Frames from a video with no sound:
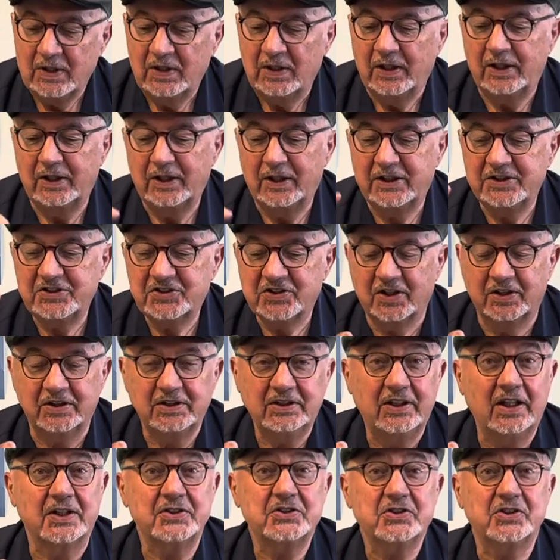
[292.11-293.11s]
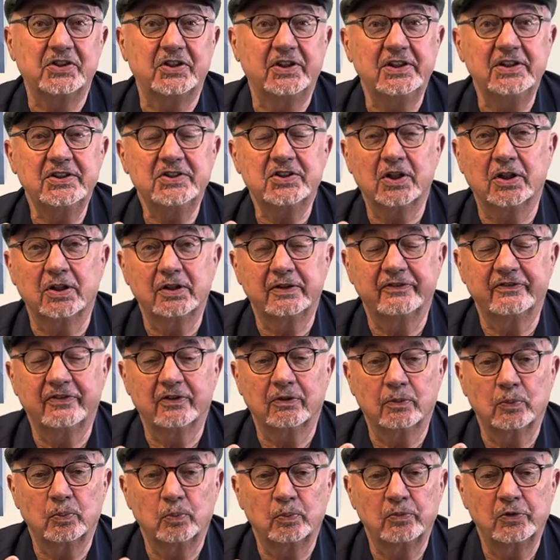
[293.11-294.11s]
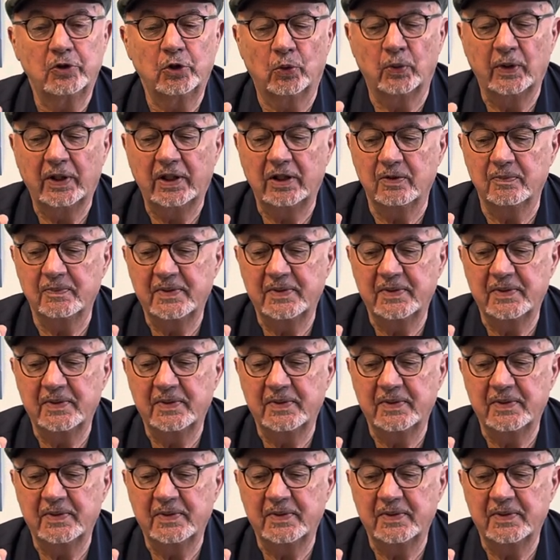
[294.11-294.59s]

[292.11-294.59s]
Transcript: And they said, yes, these are Norello